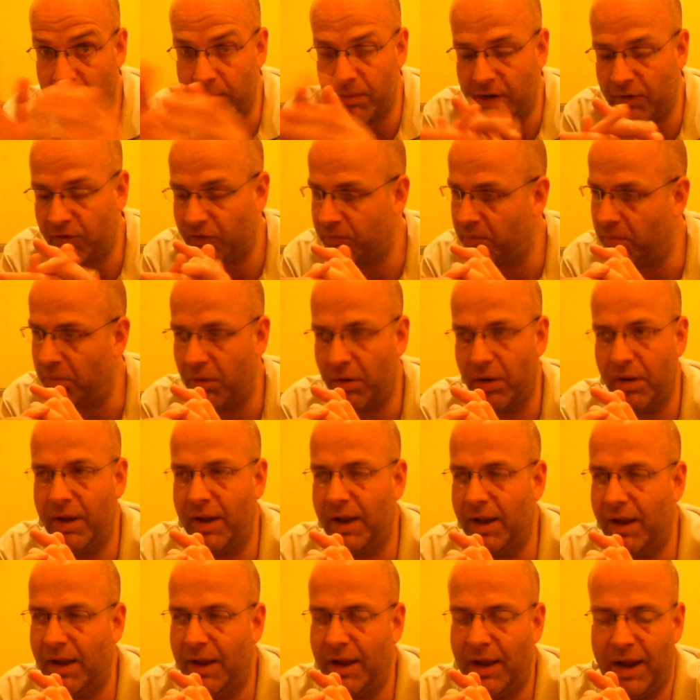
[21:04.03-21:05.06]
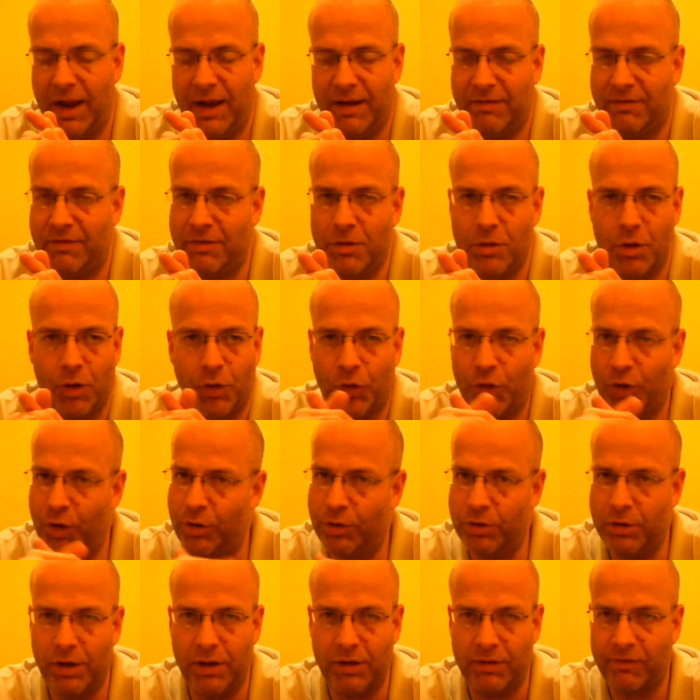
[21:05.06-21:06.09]
image, but it's
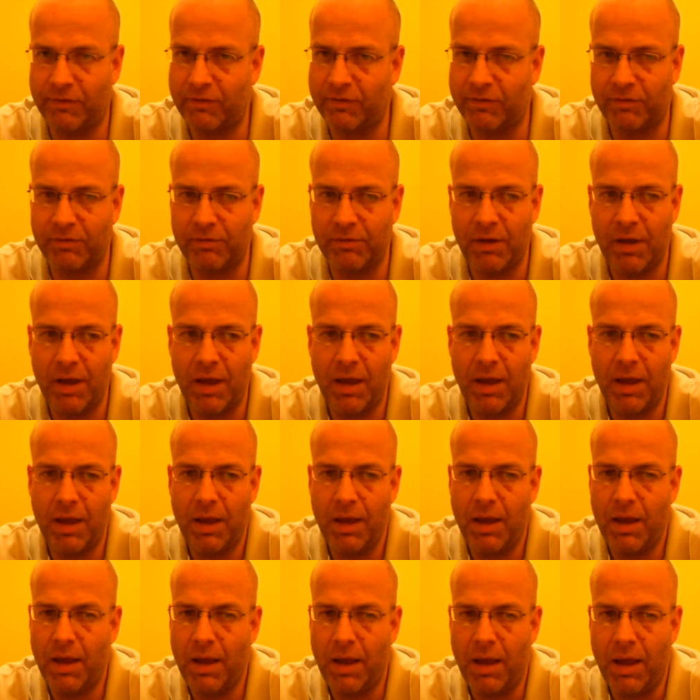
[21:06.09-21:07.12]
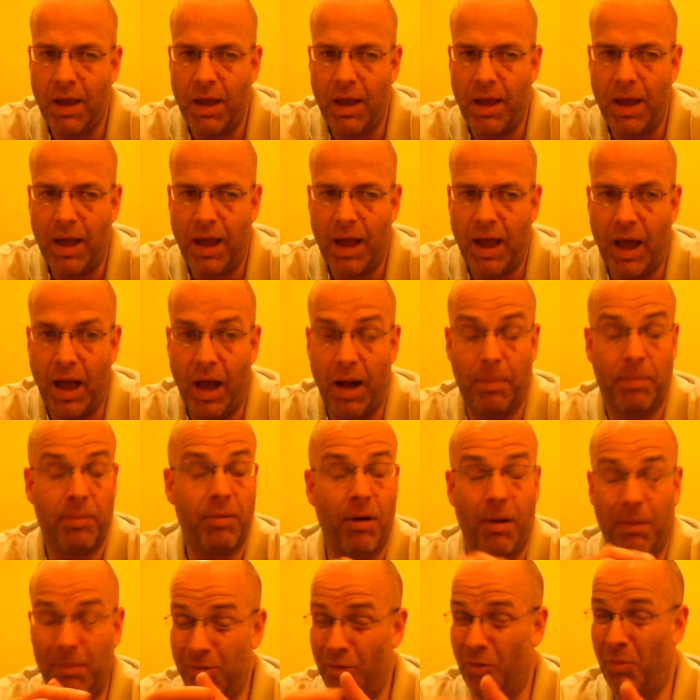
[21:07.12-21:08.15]
nothing that's a
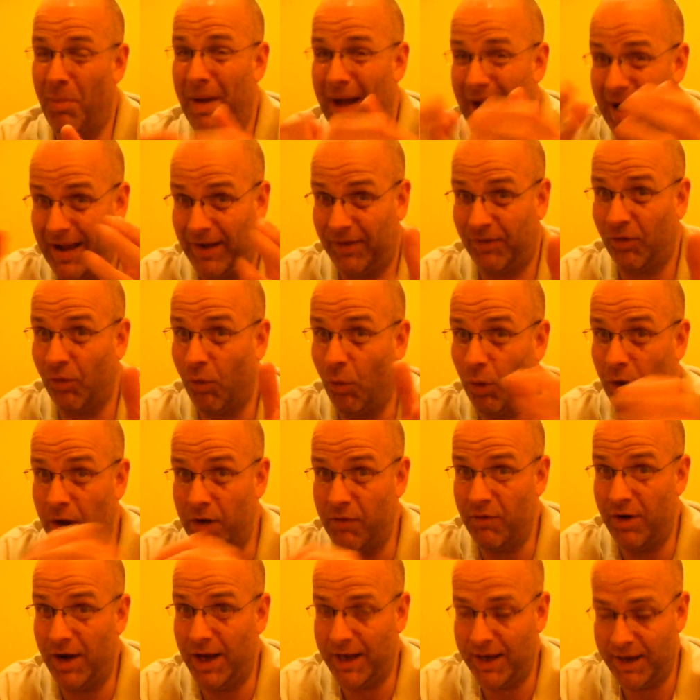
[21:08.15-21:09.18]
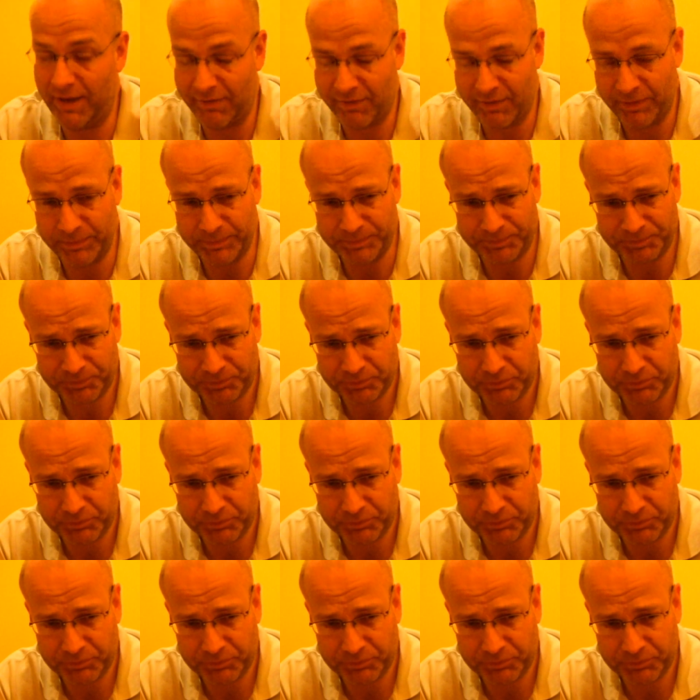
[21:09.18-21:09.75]
problem at all. It really isn't.